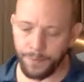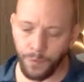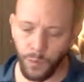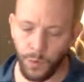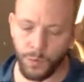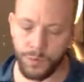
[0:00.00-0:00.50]

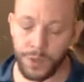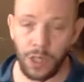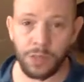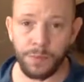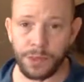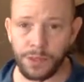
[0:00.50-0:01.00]
When we've
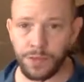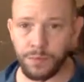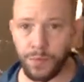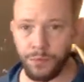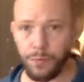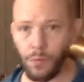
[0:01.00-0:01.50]
talked about this
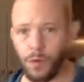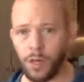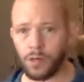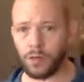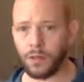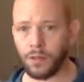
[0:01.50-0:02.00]
before,